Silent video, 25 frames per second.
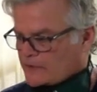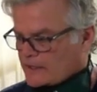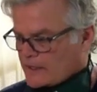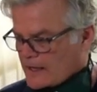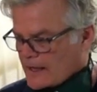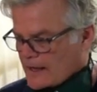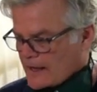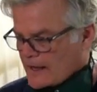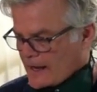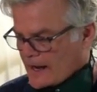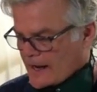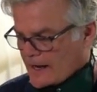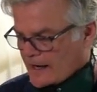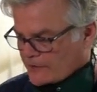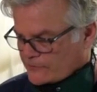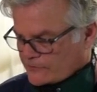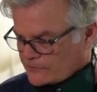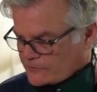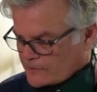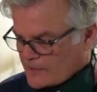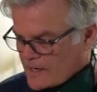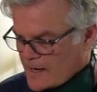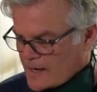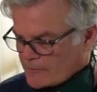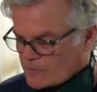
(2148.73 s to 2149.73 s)
as
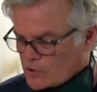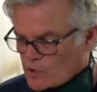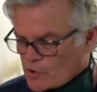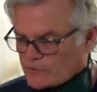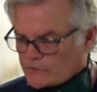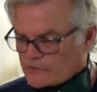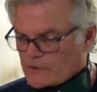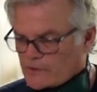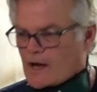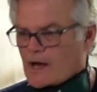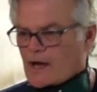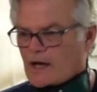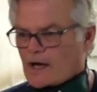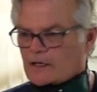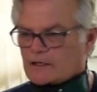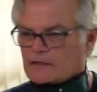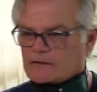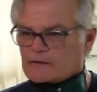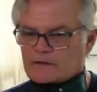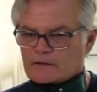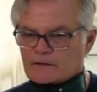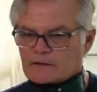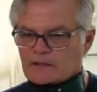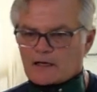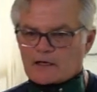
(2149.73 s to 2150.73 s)
time goes on, a
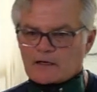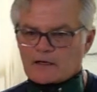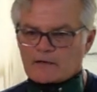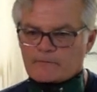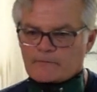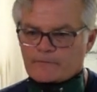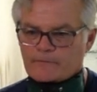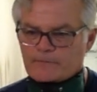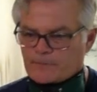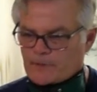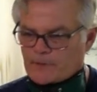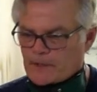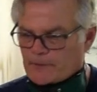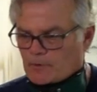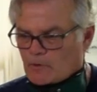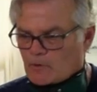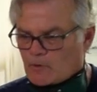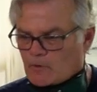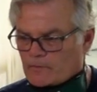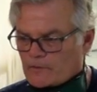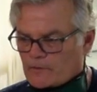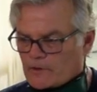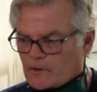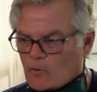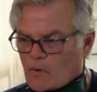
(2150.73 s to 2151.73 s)
lot of people, they'll
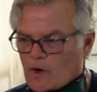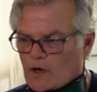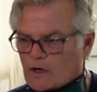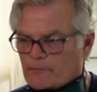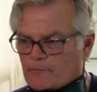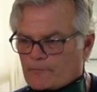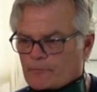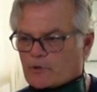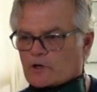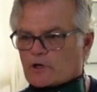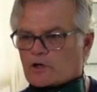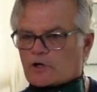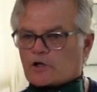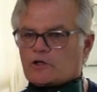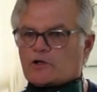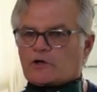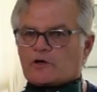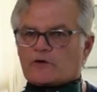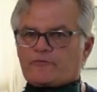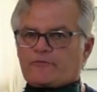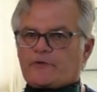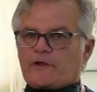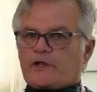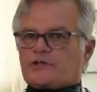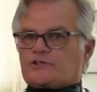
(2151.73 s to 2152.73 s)
want to put a clear
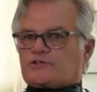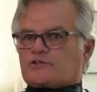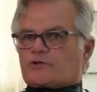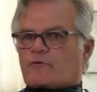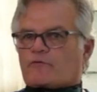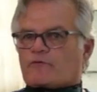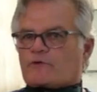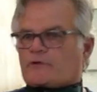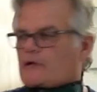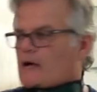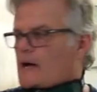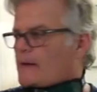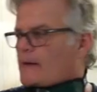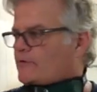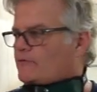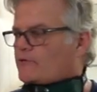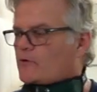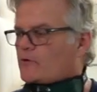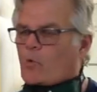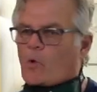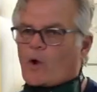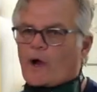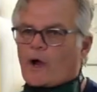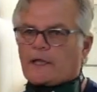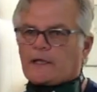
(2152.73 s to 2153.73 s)
finish over top of a
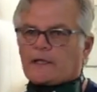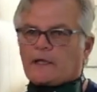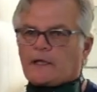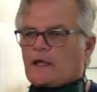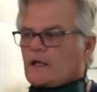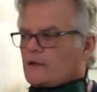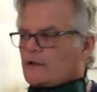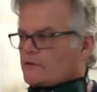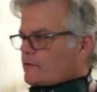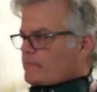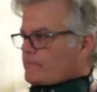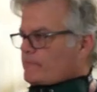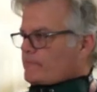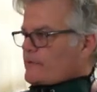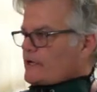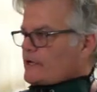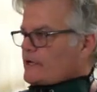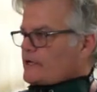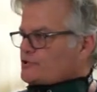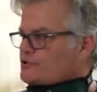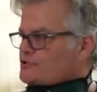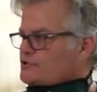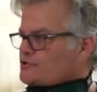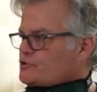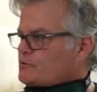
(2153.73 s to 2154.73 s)
white. The minute
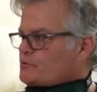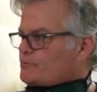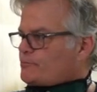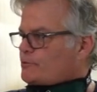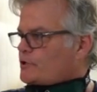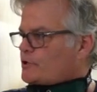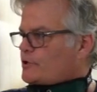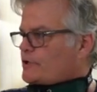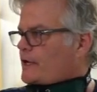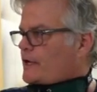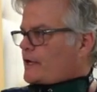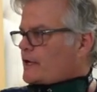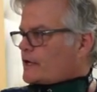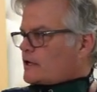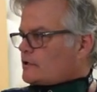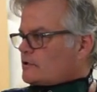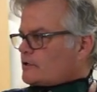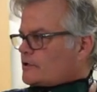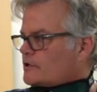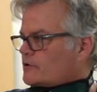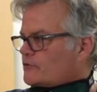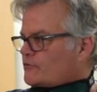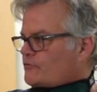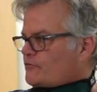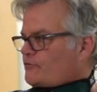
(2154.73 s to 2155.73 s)
you put a clear
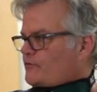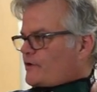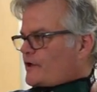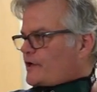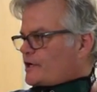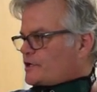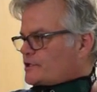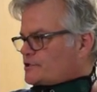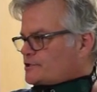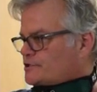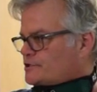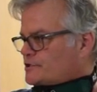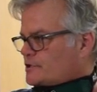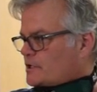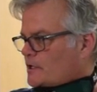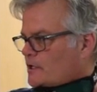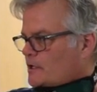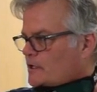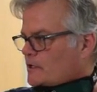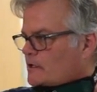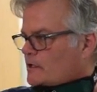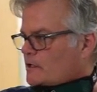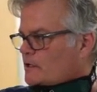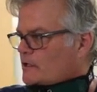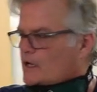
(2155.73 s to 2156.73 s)
finish
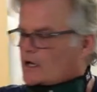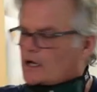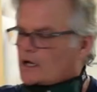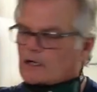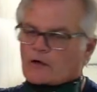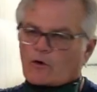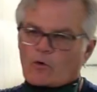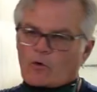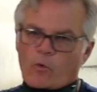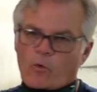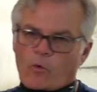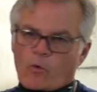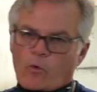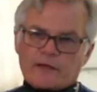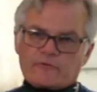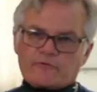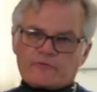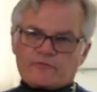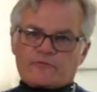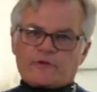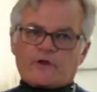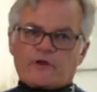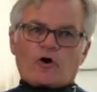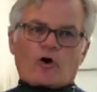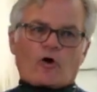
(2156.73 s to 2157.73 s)
on a white
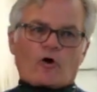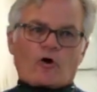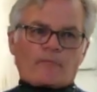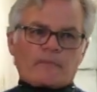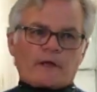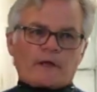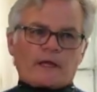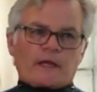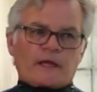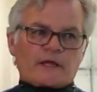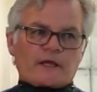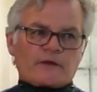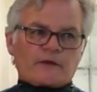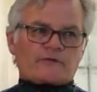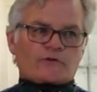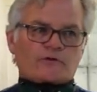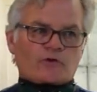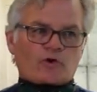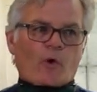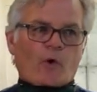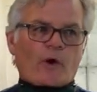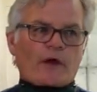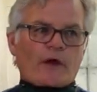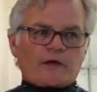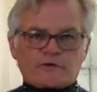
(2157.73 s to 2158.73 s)
film, it's
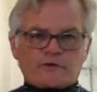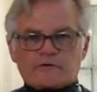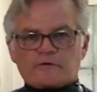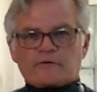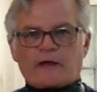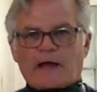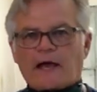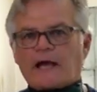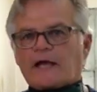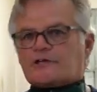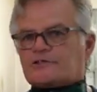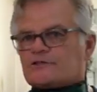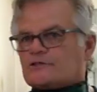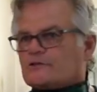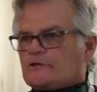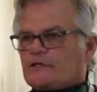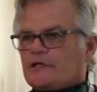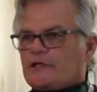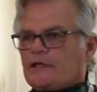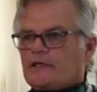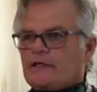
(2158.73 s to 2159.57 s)
going to actually